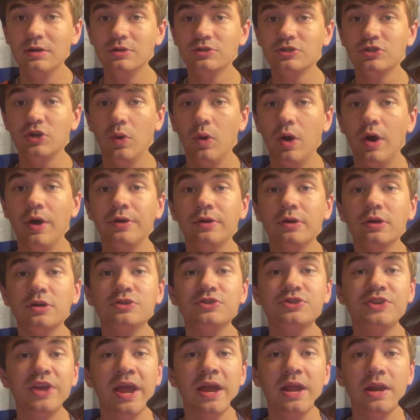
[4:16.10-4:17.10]
So
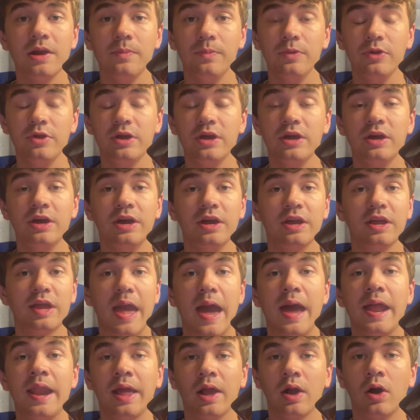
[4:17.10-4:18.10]
understandably,
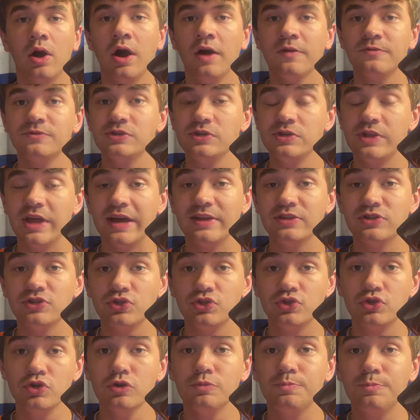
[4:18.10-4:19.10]
getting off to that
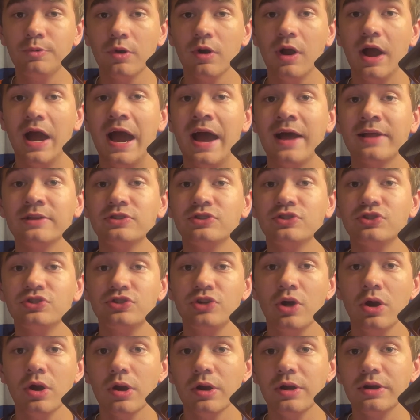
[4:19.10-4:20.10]
super hot
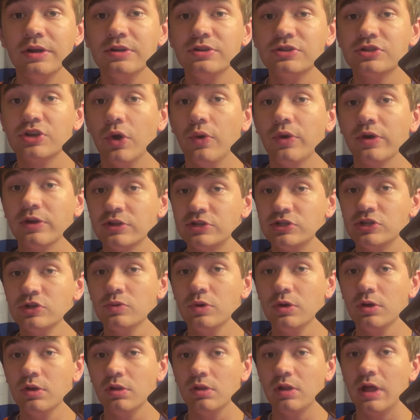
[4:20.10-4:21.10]
start is going to
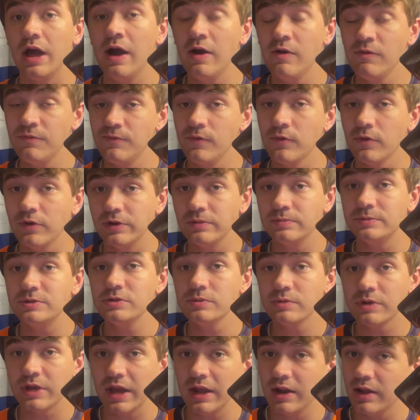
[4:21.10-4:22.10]
allow for him
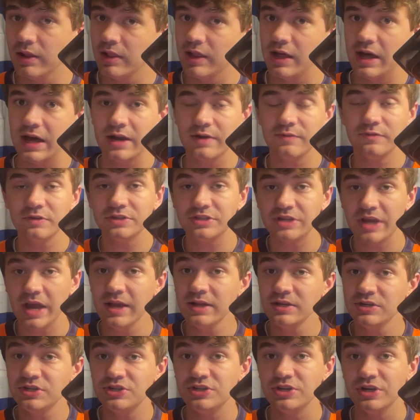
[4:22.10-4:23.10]
to get a lot of
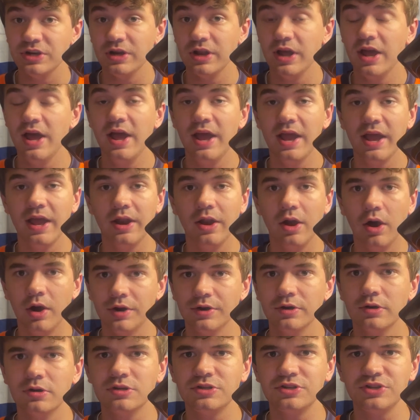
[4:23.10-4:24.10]
attention, and
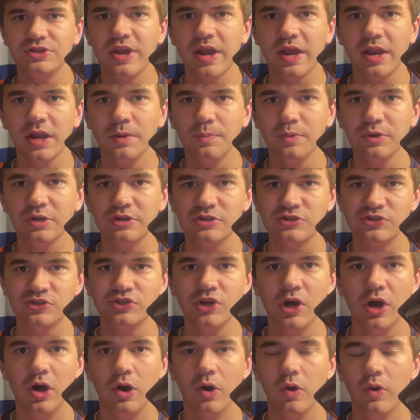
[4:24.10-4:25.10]
understandably
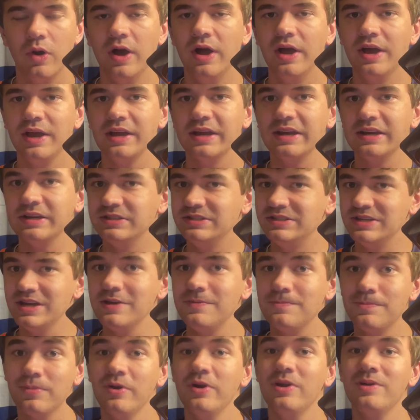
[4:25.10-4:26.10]
so, he
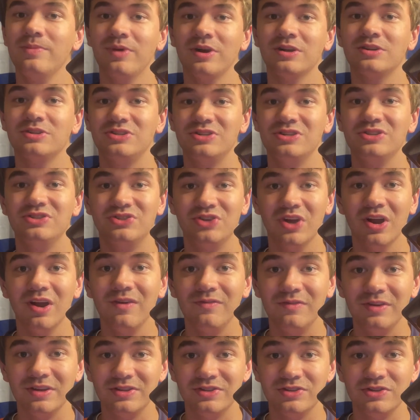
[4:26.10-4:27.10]
did pretty much
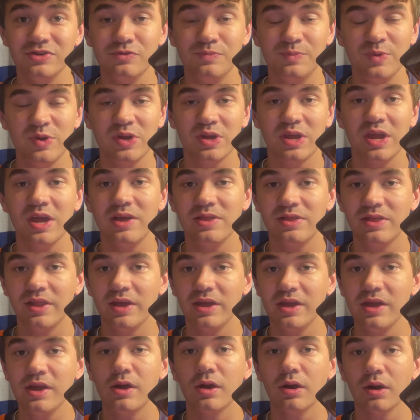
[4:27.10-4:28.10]
deserve it to begin the
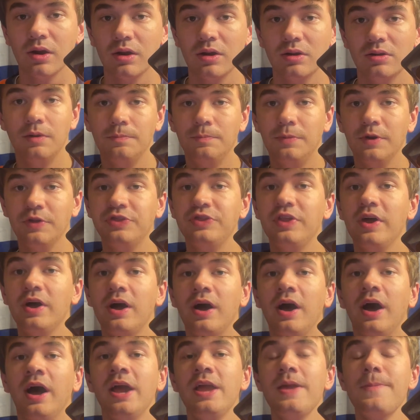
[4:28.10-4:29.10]
year. But the
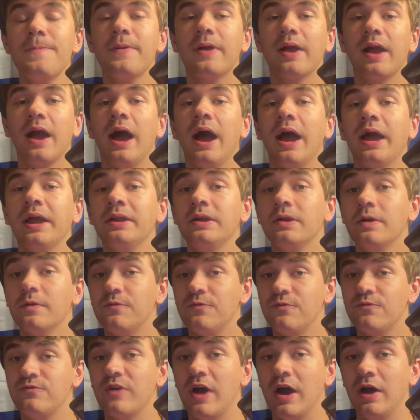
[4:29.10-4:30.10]
hype kind of
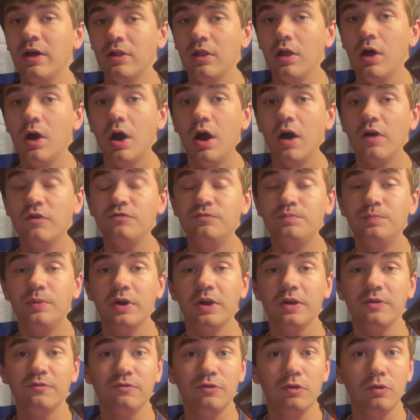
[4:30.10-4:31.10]
fell off, but
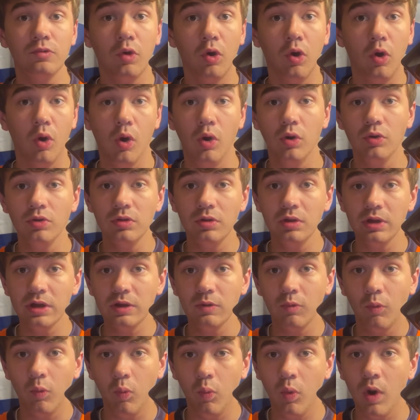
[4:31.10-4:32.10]
if you only
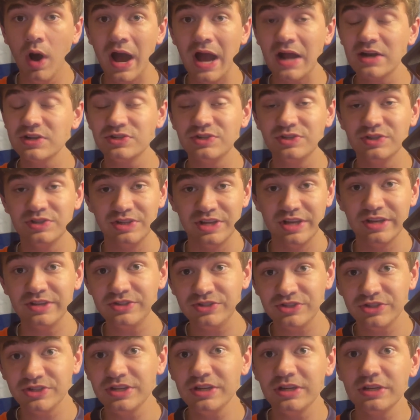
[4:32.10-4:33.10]
watched
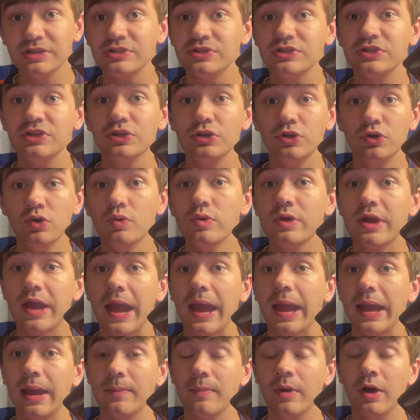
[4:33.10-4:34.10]
this TCU
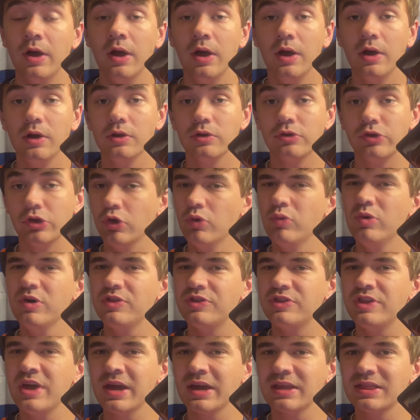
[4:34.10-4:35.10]
game, you
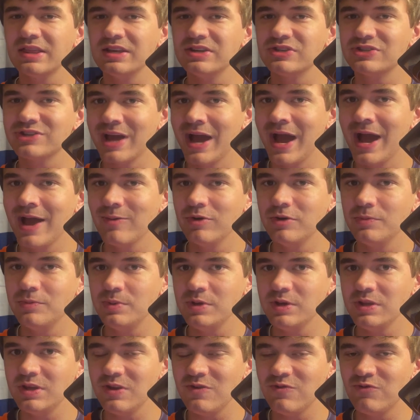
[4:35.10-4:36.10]
would think this guy would
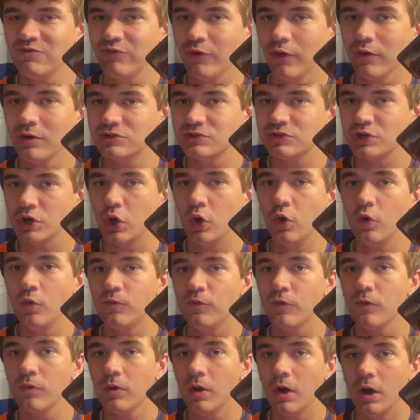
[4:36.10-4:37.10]
be the first
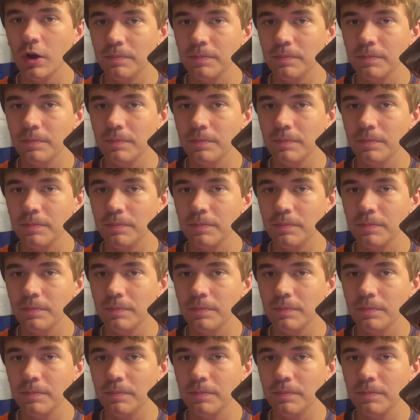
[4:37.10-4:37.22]
overall